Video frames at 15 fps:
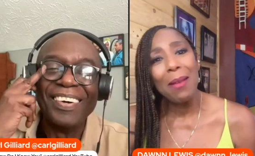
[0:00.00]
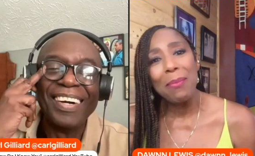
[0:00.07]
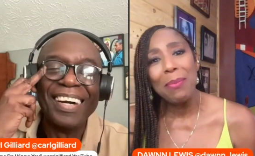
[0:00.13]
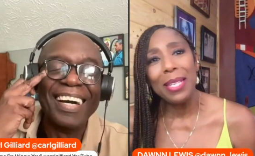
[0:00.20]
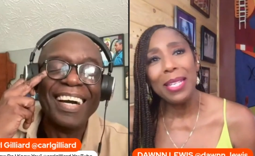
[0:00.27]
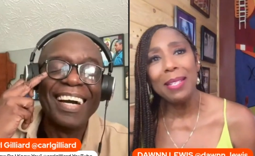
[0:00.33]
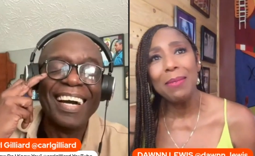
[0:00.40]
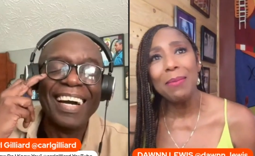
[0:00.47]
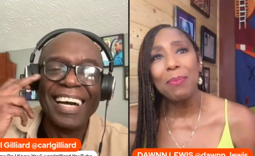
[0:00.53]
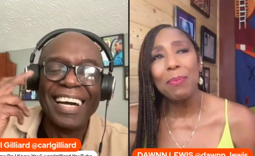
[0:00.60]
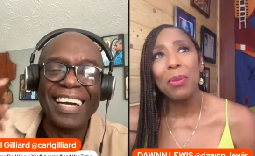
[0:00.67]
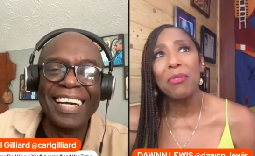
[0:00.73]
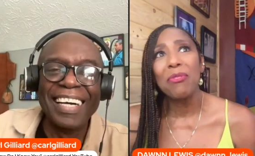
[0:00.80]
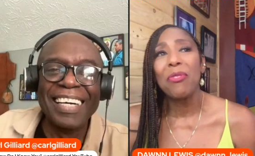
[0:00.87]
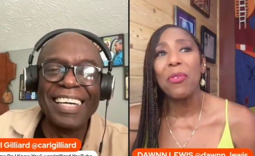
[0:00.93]
Speaker 1: been
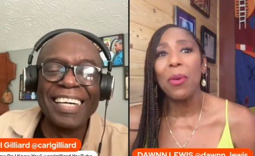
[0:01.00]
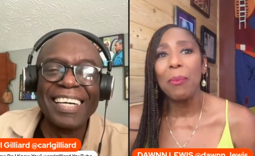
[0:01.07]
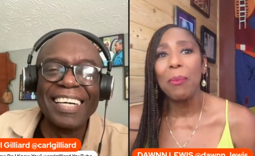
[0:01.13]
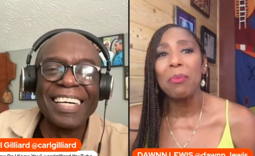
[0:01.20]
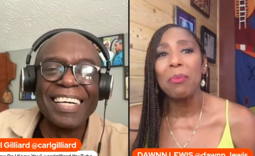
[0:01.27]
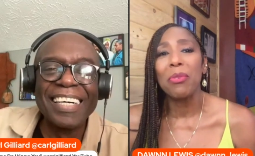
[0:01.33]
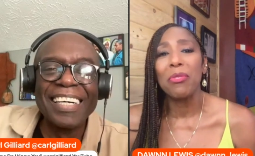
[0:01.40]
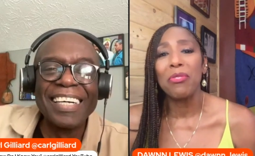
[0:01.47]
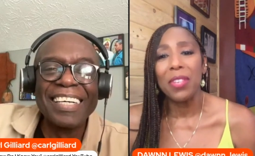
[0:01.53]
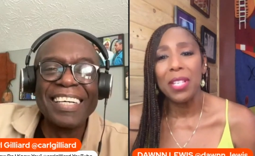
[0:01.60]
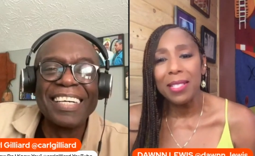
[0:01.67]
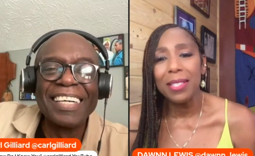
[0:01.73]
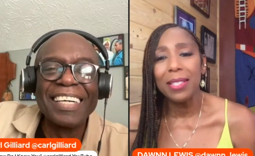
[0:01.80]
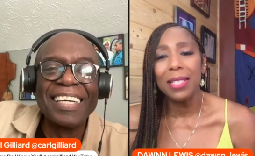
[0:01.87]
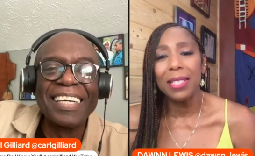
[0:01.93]
performing
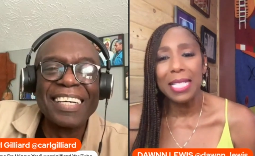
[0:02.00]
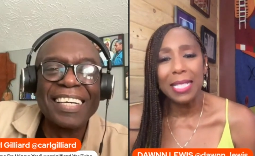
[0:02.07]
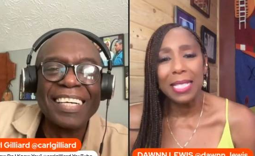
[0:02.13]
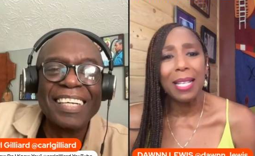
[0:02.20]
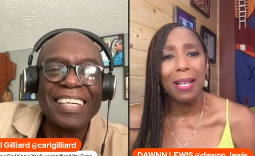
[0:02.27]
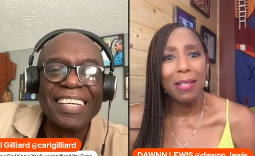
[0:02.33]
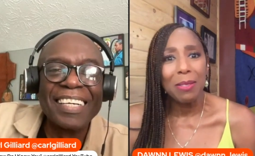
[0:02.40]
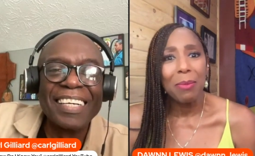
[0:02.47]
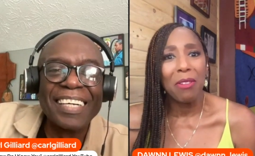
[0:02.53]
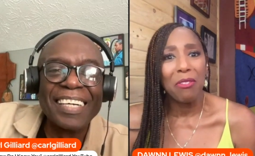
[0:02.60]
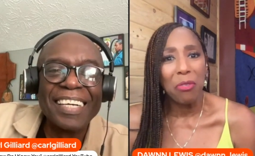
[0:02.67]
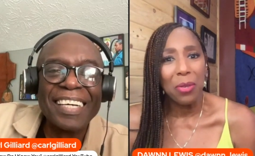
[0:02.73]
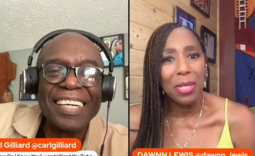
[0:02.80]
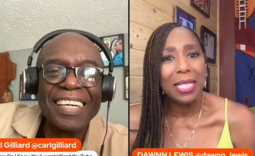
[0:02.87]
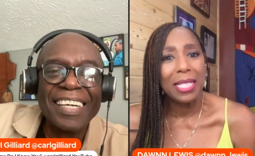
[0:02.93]
professionally since I was about
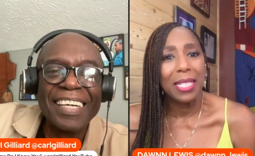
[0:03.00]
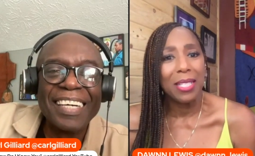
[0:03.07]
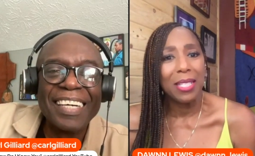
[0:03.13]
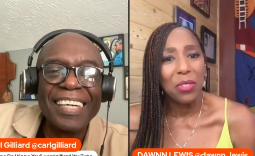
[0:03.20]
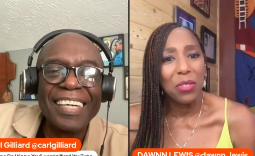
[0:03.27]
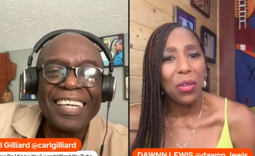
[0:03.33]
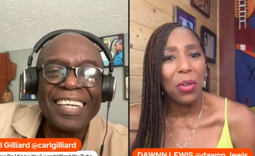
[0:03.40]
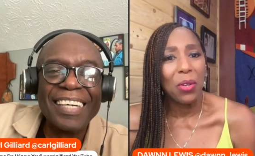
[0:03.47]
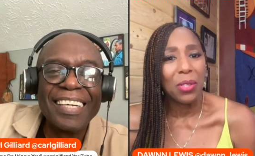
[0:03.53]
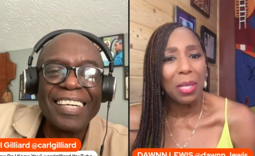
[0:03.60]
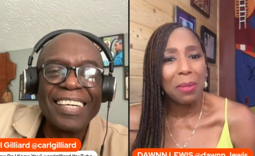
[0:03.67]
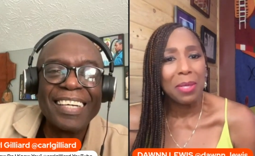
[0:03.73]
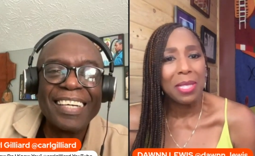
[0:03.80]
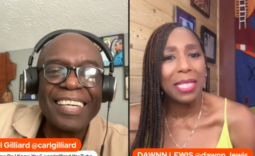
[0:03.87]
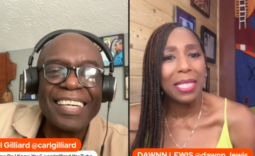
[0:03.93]
14 years old. I
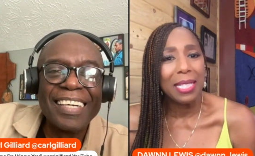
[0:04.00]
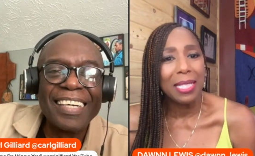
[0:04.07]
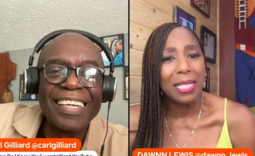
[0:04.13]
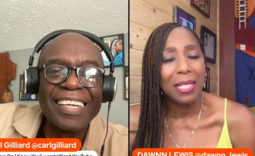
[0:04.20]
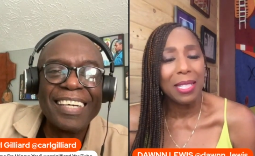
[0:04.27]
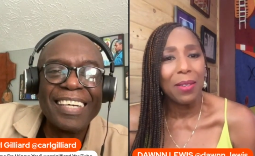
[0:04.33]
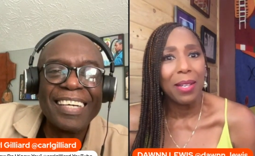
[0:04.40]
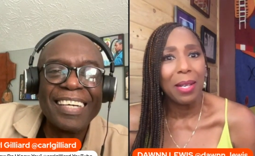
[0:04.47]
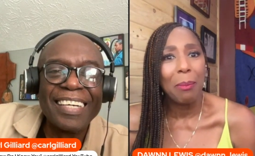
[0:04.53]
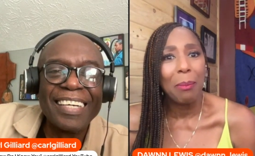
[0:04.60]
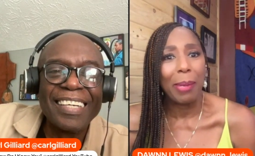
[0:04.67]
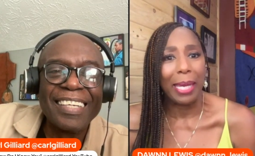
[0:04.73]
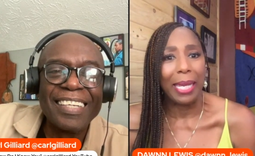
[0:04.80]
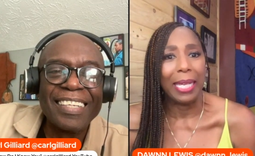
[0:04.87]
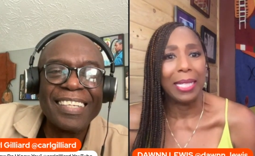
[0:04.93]
was lead singer in a
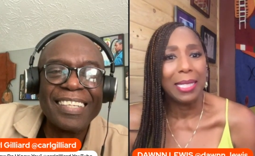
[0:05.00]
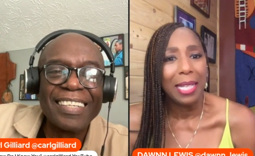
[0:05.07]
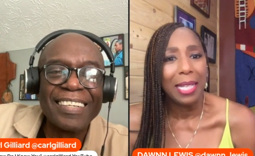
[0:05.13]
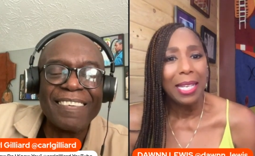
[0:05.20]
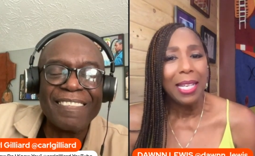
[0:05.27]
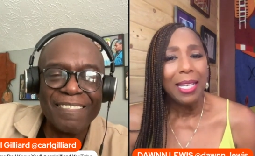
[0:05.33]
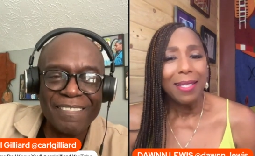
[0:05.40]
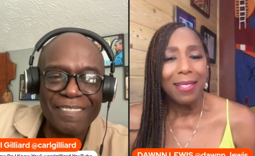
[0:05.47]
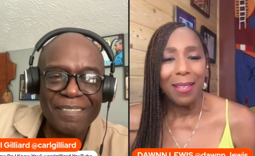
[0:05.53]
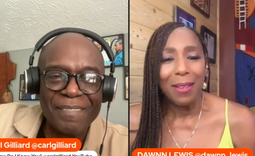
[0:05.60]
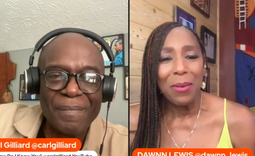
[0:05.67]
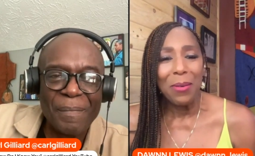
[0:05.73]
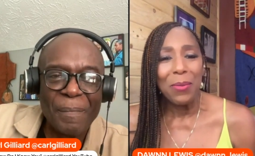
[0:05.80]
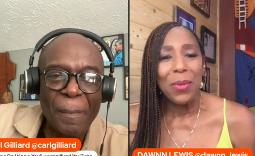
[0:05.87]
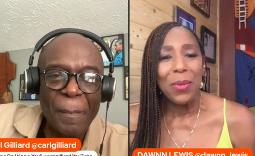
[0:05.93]
band, mm-hmm.
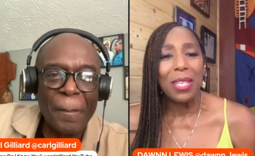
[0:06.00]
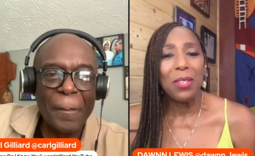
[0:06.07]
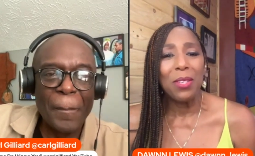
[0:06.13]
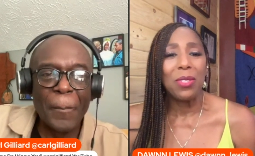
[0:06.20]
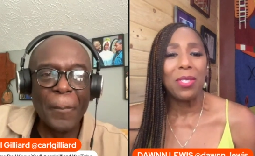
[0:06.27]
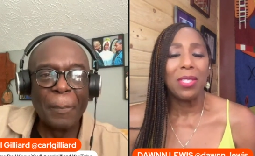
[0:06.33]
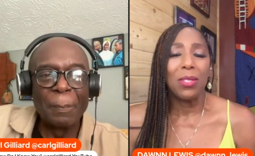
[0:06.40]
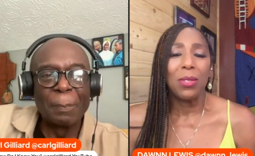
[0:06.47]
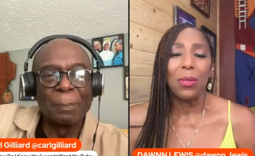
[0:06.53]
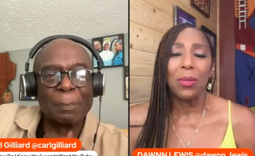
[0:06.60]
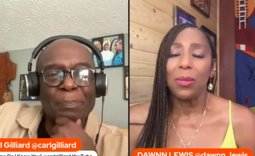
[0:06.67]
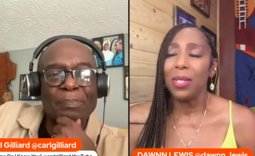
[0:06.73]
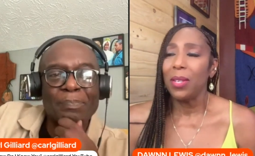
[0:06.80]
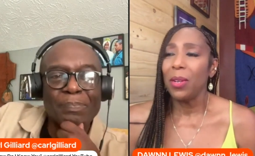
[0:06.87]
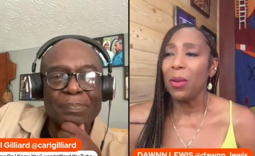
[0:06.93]
so we used to do
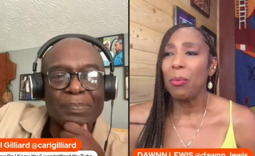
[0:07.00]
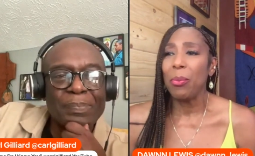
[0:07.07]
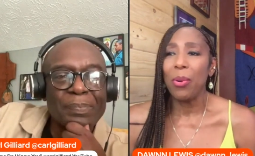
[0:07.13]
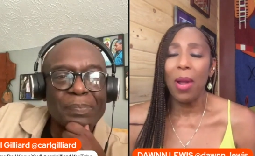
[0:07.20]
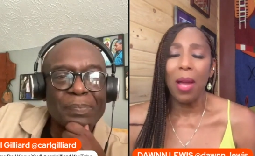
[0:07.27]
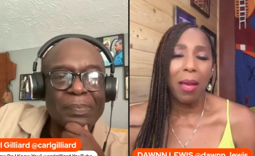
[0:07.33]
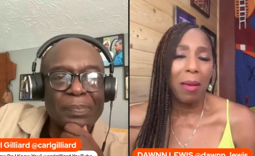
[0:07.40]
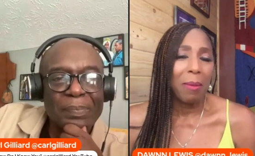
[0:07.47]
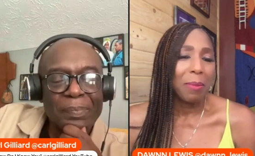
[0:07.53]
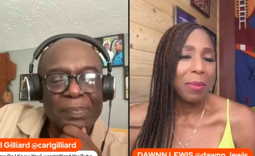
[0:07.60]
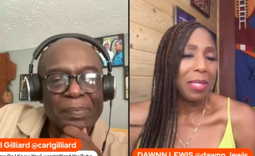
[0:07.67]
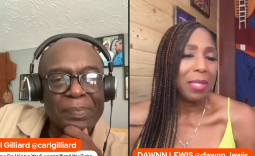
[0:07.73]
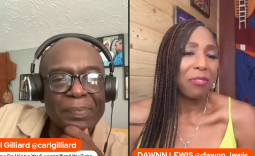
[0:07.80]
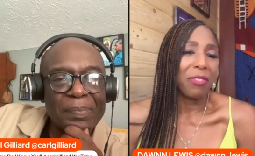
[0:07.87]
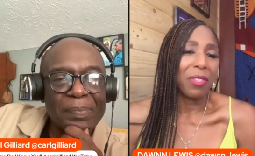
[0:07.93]
you know proms,
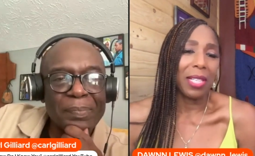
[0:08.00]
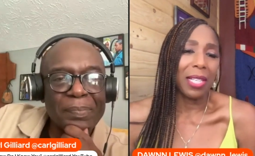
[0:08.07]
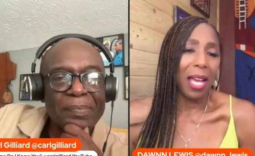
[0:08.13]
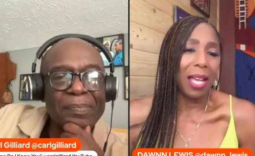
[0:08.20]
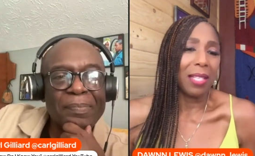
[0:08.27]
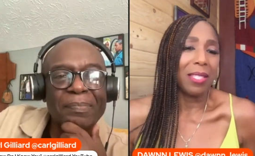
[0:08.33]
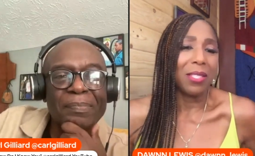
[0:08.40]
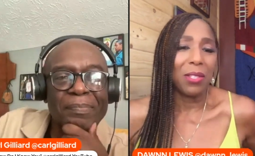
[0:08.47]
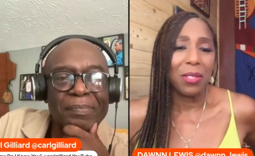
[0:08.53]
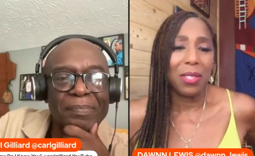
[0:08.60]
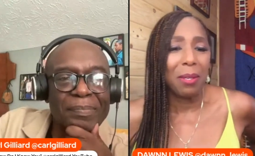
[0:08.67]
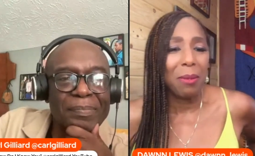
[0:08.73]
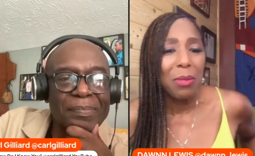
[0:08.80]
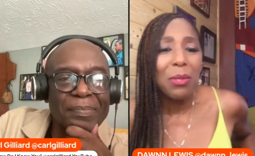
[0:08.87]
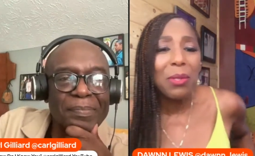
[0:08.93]
different concerts,
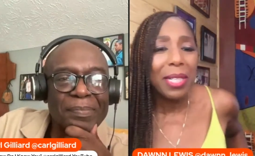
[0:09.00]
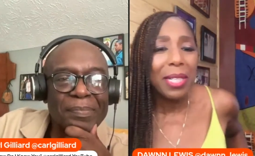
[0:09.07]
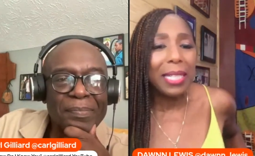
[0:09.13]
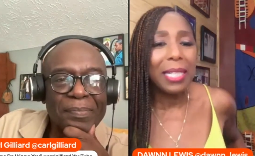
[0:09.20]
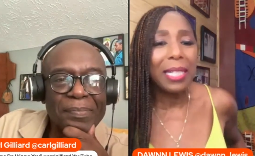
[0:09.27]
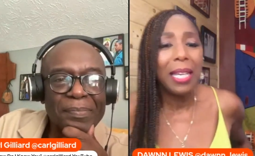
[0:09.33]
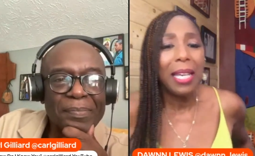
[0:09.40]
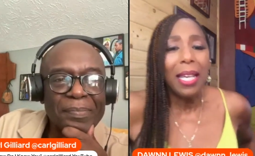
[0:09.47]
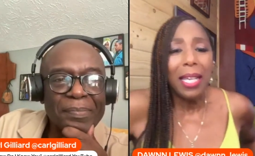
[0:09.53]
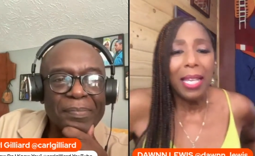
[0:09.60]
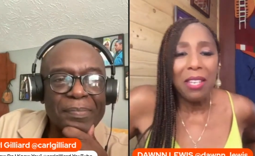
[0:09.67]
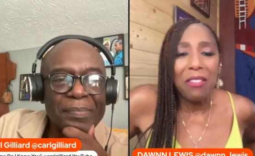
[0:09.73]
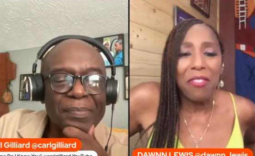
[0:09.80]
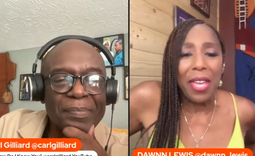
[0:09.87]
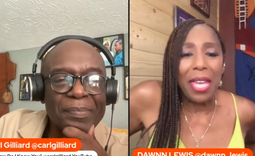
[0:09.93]
community mm-hmm.
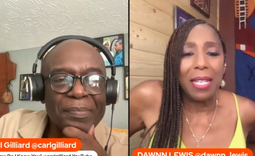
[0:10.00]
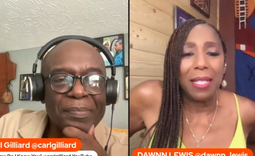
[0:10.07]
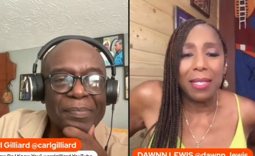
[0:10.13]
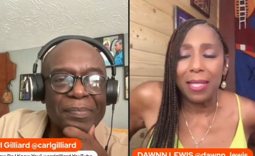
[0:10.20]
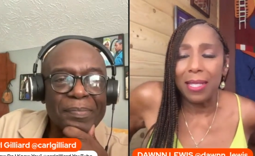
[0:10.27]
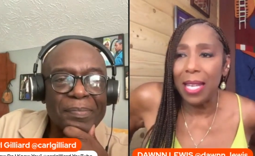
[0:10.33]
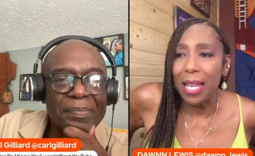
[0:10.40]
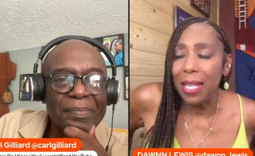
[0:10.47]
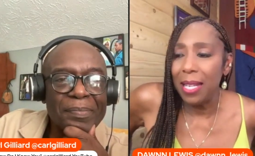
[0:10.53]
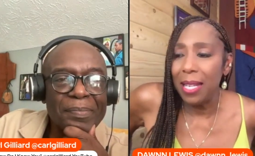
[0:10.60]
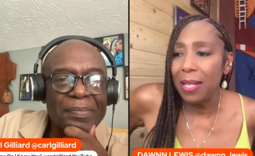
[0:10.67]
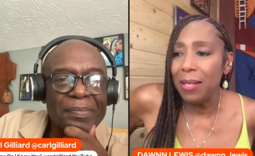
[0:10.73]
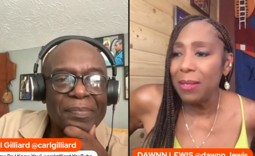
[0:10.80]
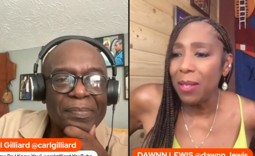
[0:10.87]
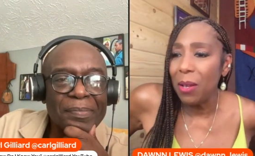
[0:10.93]
events, and
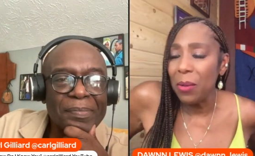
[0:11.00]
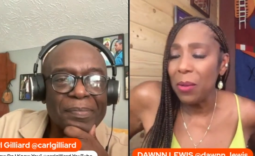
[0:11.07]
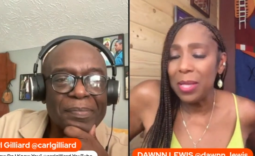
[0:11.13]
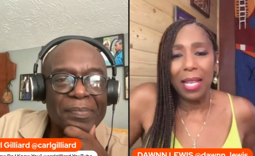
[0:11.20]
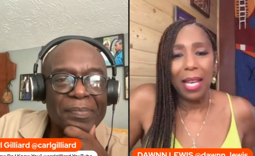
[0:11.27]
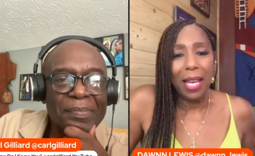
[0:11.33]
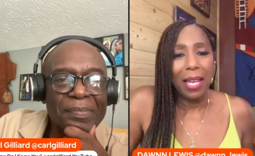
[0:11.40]
then going to the high